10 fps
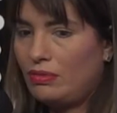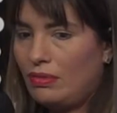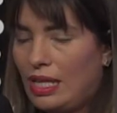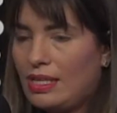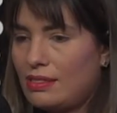
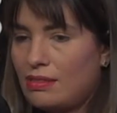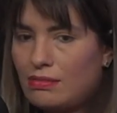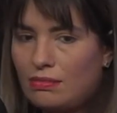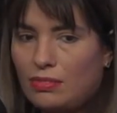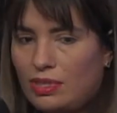
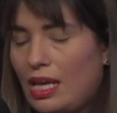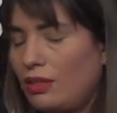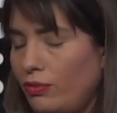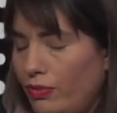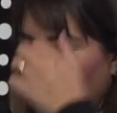last
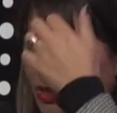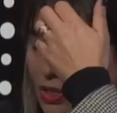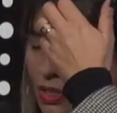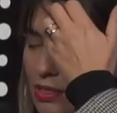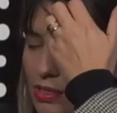10 to
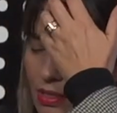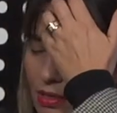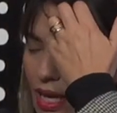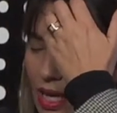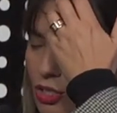15 years,
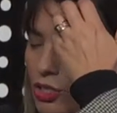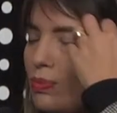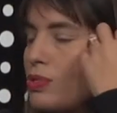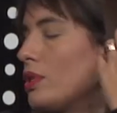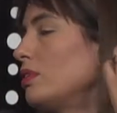the energy
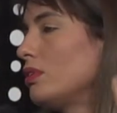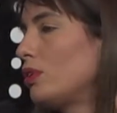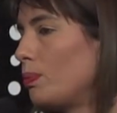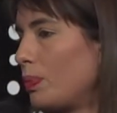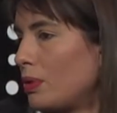was not a
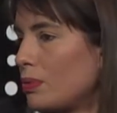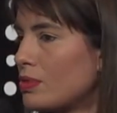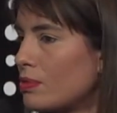topic